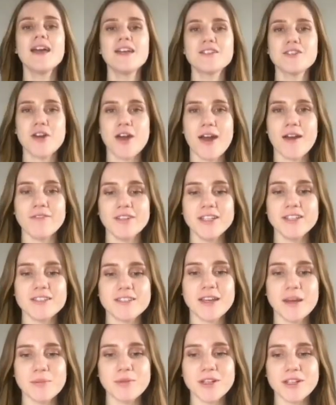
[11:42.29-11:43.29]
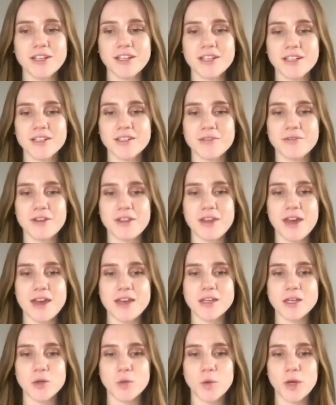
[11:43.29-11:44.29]
So I have an example here with
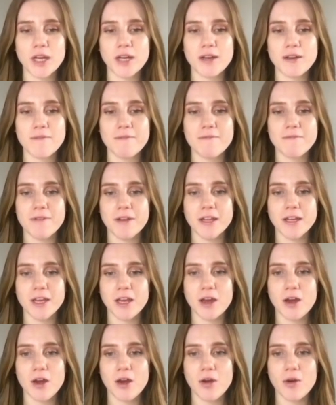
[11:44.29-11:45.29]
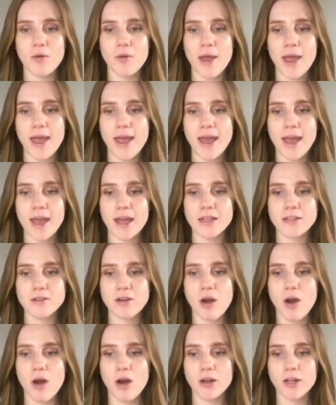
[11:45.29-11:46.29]
a quick video
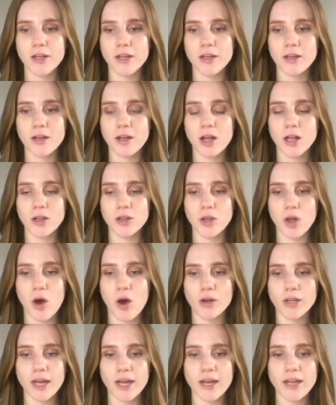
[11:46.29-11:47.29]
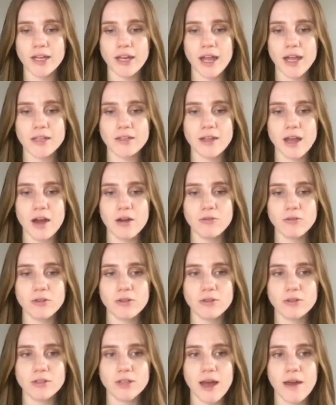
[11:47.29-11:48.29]
and audio along it. And now
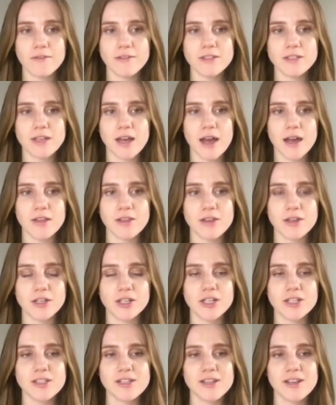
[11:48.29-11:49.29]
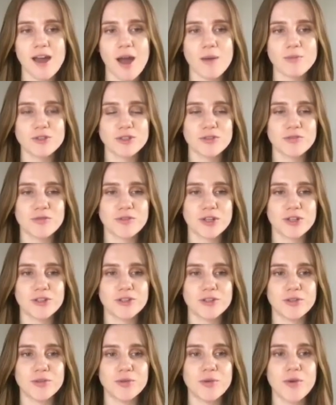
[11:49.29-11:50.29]
on the left side, there is an option for
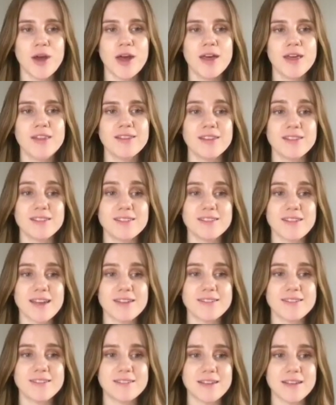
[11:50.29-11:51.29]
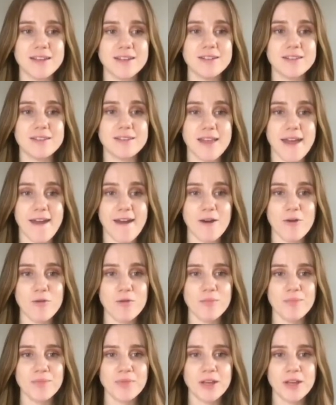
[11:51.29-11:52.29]
you that says sync
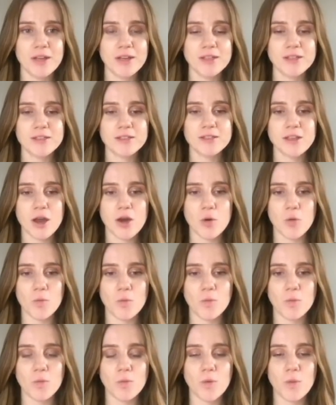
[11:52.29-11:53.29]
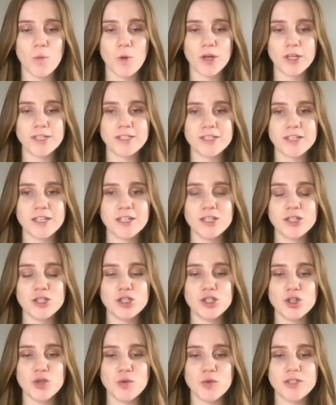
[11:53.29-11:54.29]
now. So what it's gonna
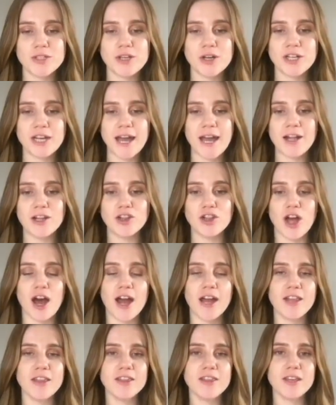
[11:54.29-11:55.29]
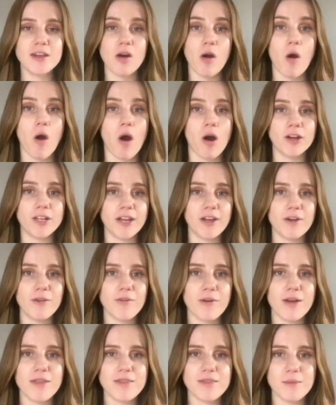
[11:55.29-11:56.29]
do is gonna align the
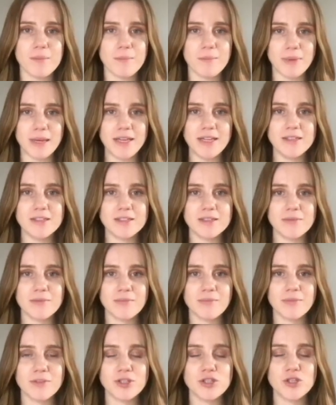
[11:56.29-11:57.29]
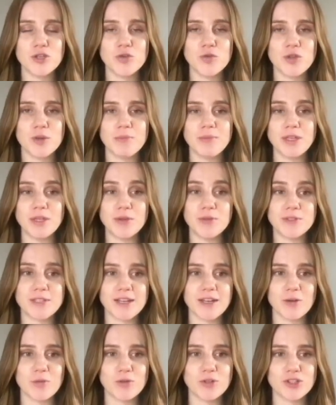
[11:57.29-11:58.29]
audio and the beats to the
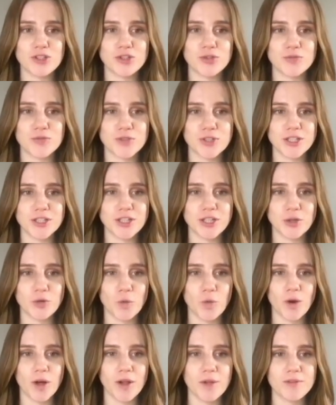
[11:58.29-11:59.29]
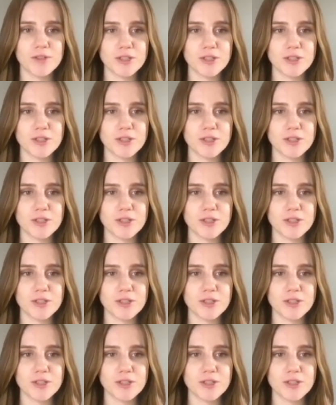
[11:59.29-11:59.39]
music, which is really cool.